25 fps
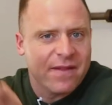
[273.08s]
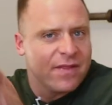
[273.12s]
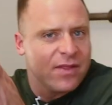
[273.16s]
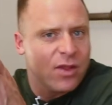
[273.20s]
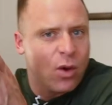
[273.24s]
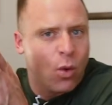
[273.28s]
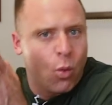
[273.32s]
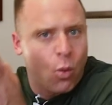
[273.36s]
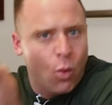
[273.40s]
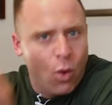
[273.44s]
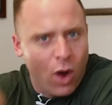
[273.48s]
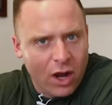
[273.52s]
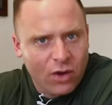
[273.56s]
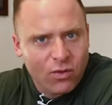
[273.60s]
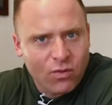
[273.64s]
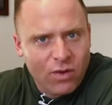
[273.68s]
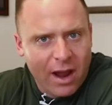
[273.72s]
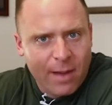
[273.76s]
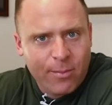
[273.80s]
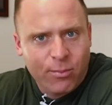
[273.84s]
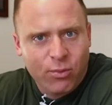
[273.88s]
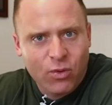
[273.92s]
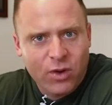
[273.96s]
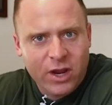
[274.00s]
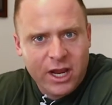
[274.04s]
then the one
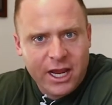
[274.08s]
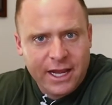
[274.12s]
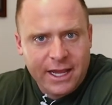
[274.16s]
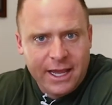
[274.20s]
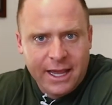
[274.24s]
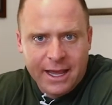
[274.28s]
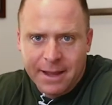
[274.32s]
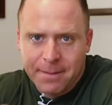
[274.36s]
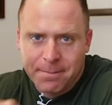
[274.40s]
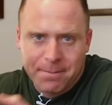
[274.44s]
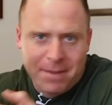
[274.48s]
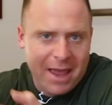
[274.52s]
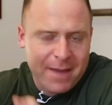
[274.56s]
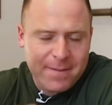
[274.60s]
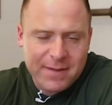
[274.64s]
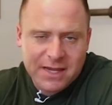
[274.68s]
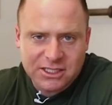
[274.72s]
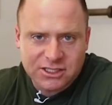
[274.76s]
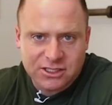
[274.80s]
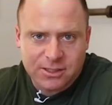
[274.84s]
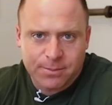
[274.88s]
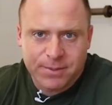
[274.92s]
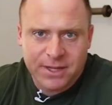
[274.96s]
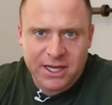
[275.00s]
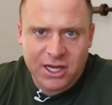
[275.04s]
rep week, maybe
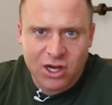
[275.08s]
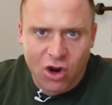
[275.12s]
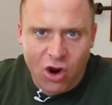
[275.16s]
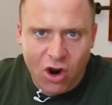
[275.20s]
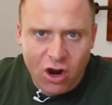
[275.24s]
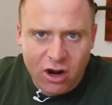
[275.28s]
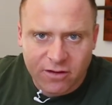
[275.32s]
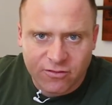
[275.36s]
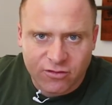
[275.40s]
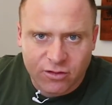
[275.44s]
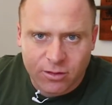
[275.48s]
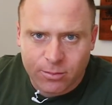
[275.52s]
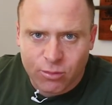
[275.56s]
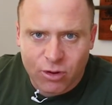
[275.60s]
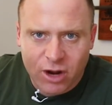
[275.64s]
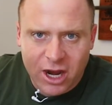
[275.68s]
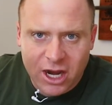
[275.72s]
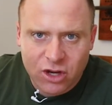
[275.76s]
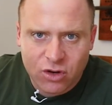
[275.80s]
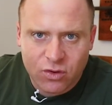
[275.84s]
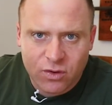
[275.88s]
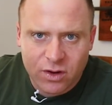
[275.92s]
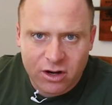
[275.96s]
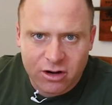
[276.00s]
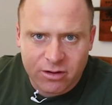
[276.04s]
it's a PR if you're
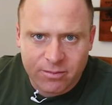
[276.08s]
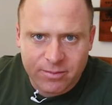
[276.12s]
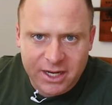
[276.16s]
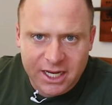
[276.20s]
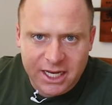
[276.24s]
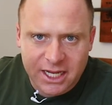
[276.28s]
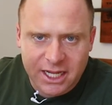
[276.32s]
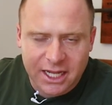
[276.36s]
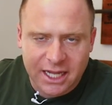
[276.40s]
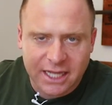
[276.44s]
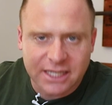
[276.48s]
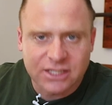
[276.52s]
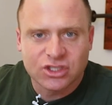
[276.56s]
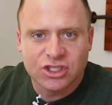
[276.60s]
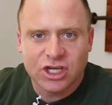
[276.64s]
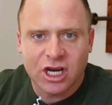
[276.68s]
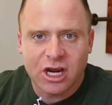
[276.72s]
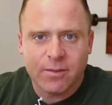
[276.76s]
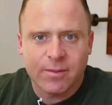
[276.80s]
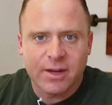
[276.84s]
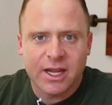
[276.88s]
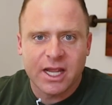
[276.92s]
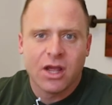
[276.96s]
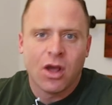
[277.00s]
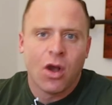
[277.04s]
brand new intermediate like
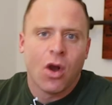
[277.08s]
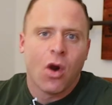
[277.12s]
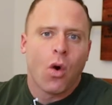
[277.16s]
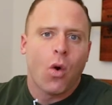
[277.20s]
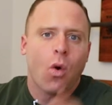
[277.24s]
Jeremy,